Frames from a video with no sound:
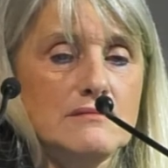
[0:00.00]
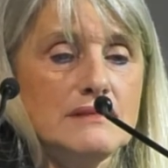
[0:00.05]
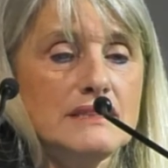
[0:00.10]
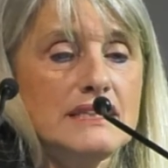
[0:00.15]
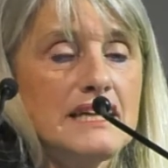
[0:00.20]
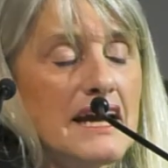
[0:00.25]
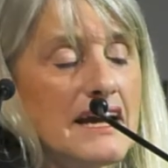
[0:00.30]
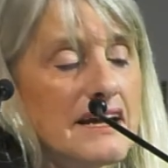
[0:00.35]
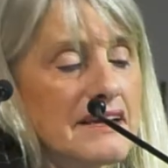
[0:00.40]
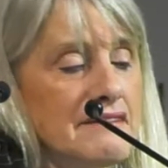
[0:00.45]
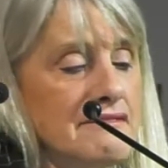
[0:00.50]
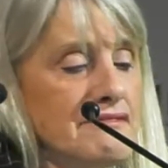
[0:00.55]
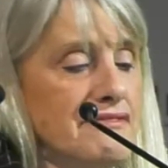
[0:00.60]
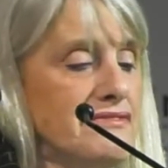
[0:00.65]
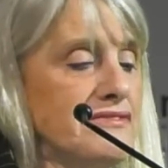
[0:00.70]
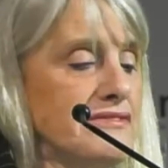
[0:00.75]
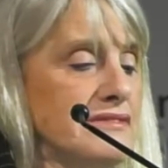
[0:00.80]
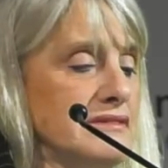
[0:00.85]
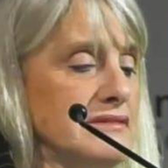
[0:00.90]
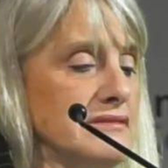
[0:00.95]
canvas,
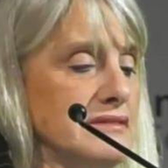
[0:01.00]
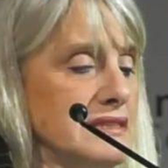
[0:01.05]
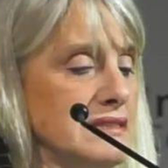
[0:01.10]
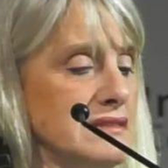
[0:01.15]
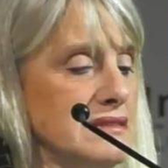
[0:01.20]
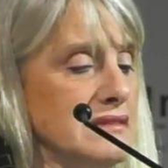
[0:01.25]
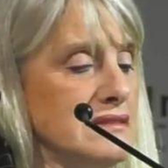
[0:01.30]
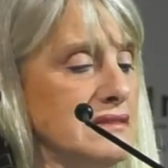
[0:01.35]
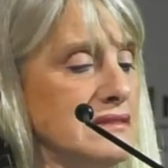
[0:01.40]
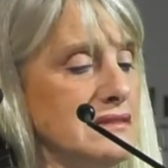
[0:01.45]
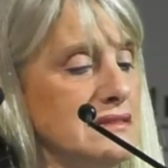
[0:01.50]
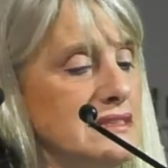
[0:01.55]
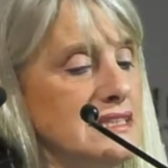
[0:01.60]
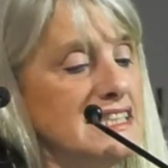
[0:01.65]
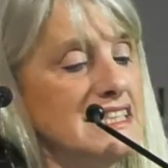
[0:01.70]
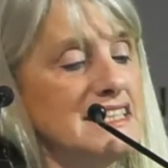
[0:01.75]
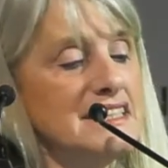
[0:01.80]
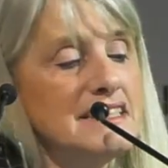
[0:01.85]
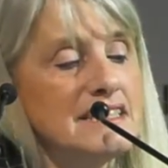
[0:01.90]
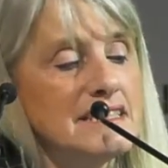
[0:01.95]

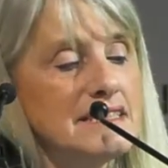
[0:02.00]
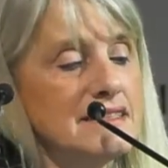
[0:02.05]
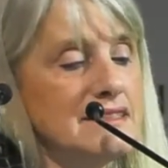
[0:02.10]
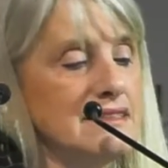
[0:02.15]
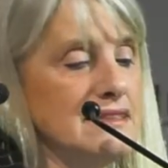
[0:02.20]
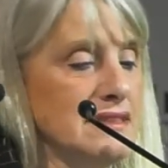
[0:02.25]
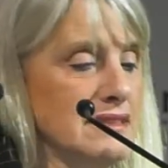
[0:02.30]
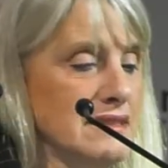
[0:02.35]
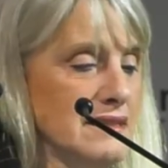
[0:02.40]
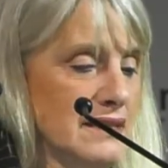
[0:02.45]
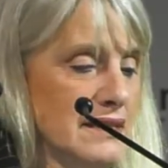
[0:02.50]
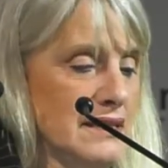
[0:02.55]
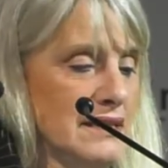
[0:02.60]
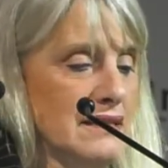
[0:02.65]
linen,